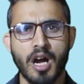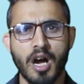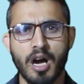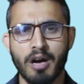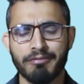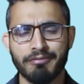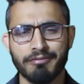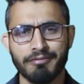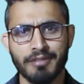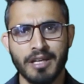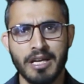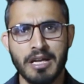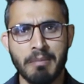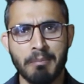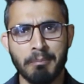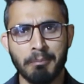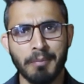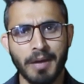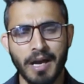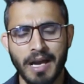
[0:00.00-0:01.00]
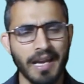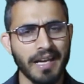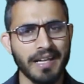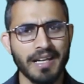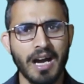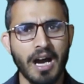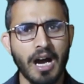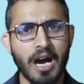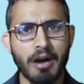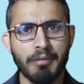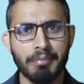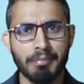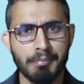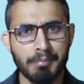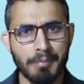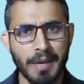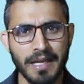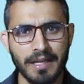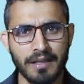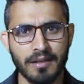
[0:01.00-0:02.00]
half
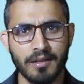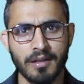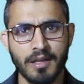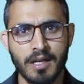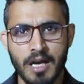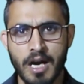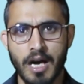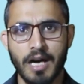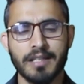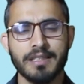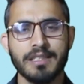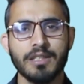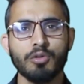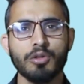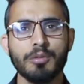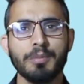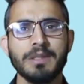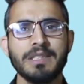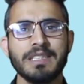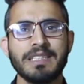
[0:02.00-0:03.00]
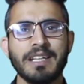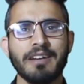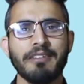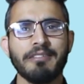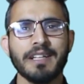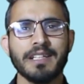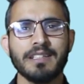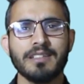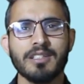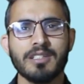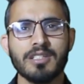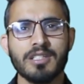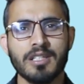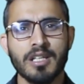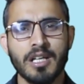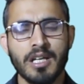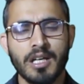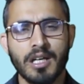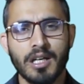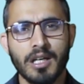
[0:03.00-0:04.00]
men, or they would be the
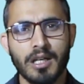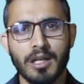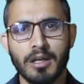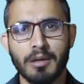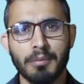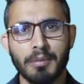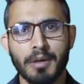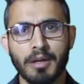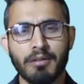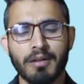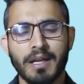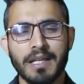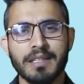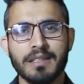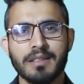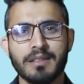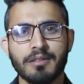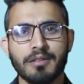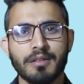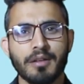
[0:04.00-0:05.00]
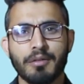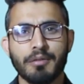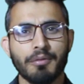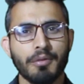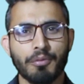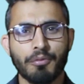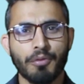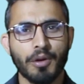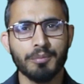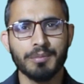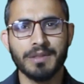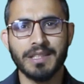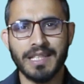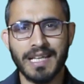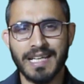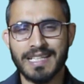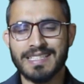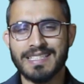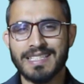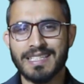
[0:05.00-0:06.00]
characters from the
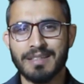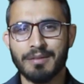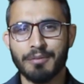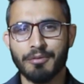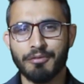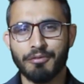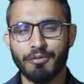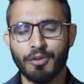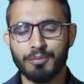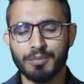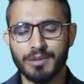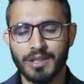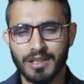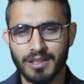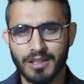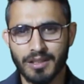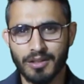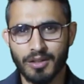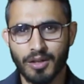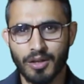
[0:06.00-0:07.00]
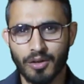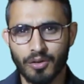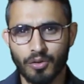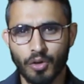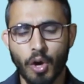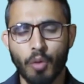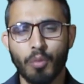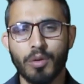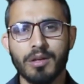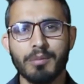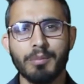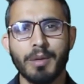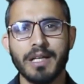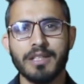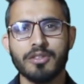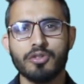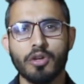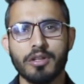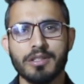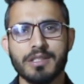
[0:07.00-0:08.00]
essay, from the novel
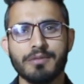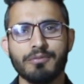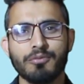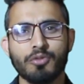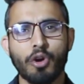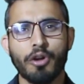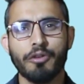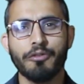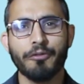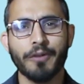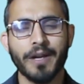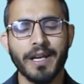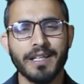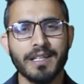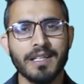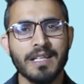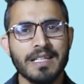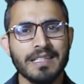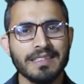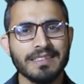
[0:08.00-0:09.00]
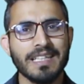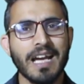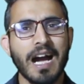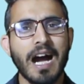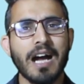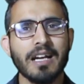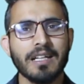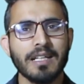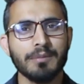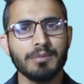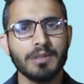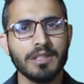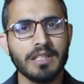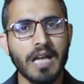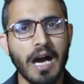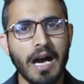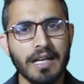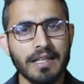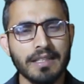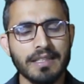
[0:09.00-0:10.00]
by Joseph Conrad, The Heart of the
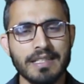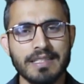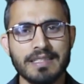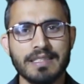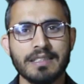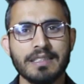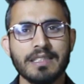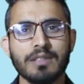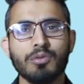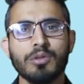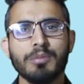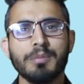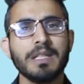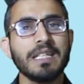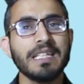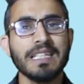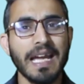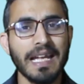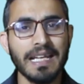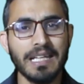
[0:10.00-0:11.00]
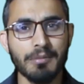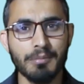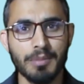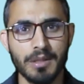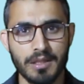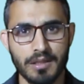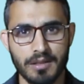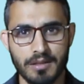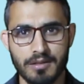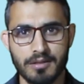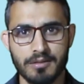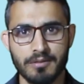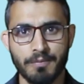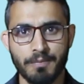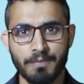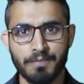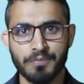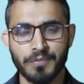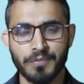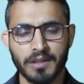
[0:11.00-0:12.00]
Darkness, that they would be cannibals,
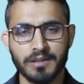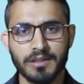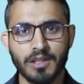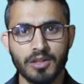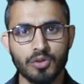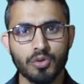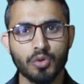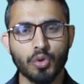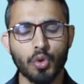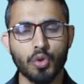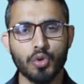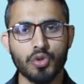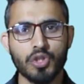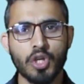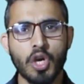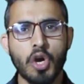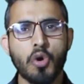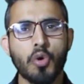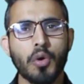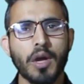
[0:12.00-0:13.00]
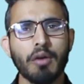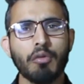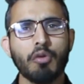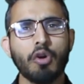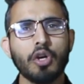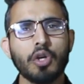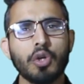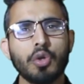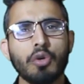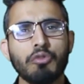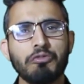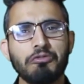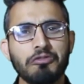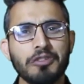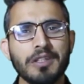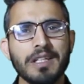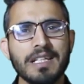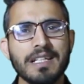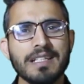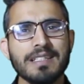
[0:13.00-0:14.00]
that those who have got no
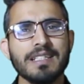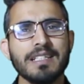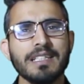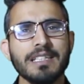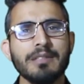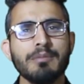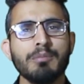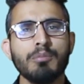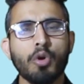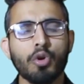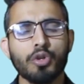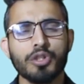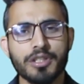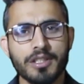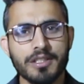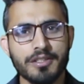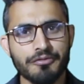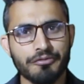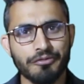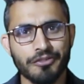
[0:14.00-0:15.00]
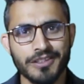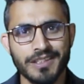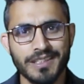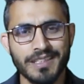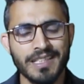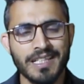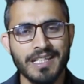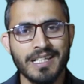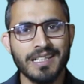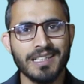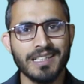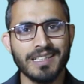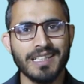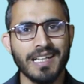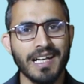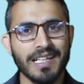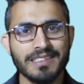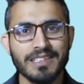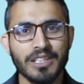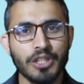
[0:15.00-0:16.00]
feelings and emotions for the
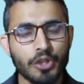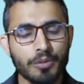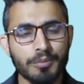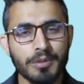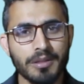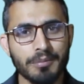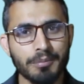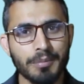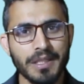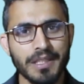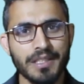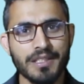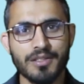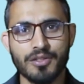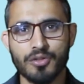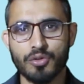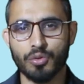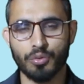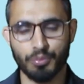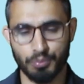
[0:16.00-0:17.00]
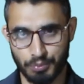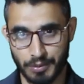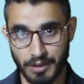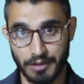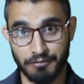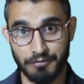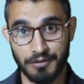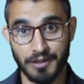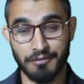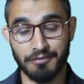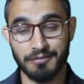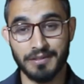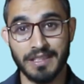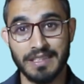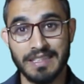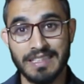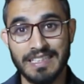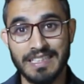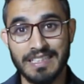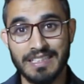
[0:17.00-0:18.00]
other human beings. So if the
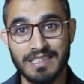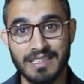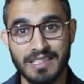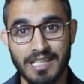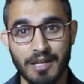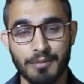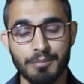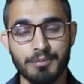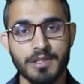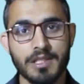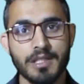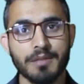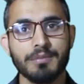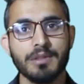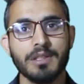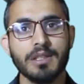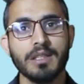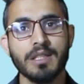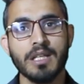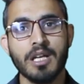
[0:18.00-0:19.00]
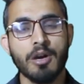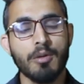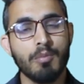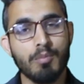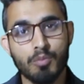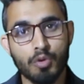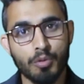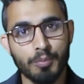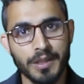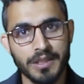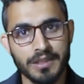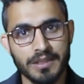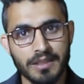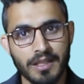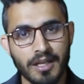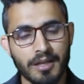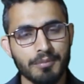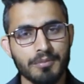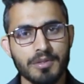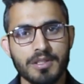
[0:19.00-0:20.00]
need comes, if the moment
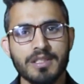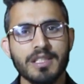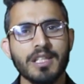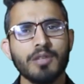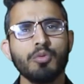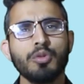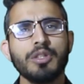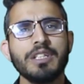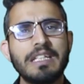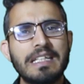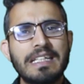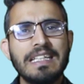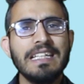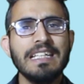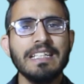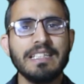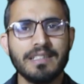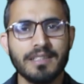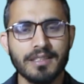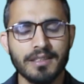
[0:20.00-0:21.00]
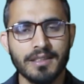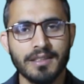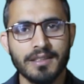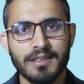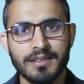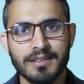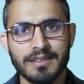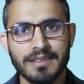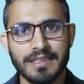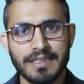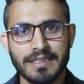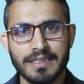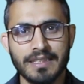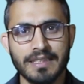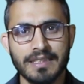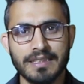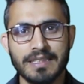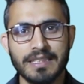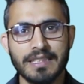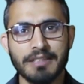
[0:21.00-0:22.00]
comes, they would eat
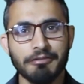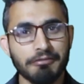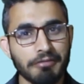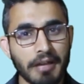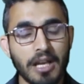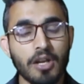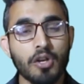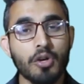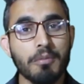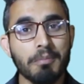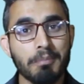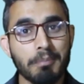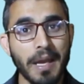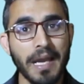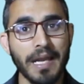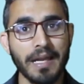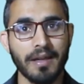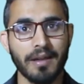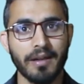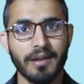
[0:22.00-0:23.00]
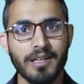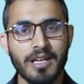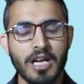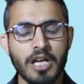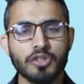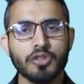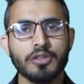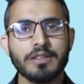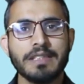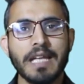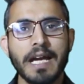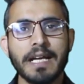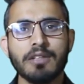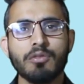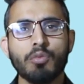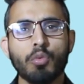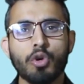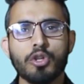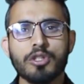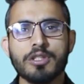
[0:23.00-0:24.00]
their fellow men. So
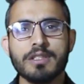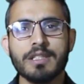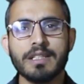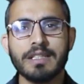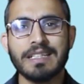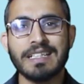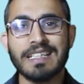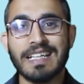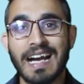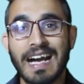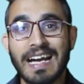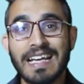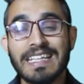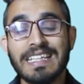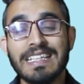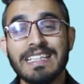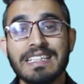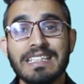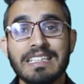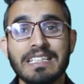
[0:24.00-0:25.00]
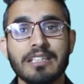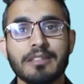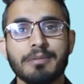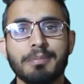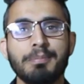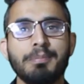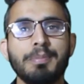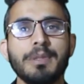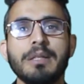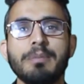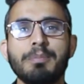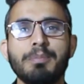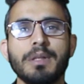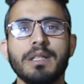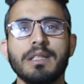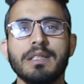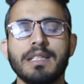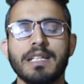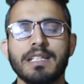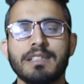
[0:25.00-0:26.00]
that was the kind of
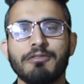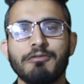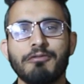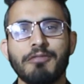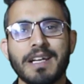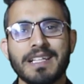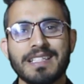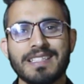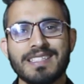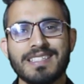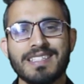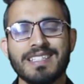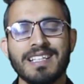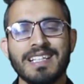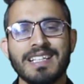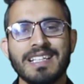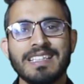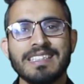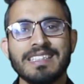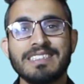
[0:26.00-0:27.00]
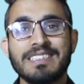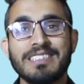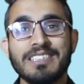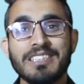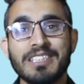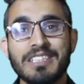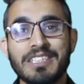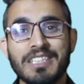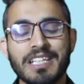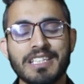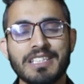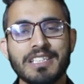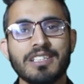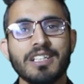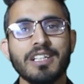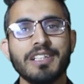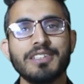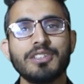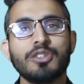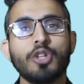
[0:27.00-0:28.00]
people that West created
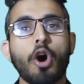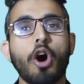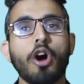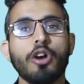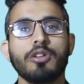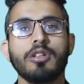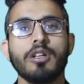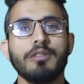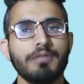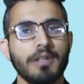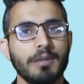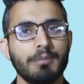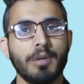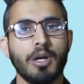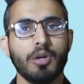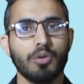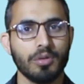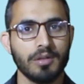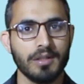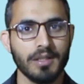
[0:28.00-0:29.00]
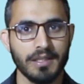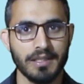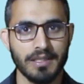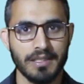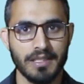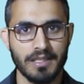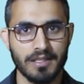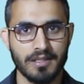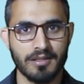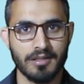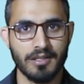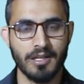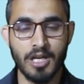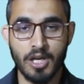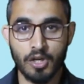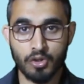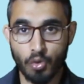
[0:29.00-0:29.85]
or thought of about the East.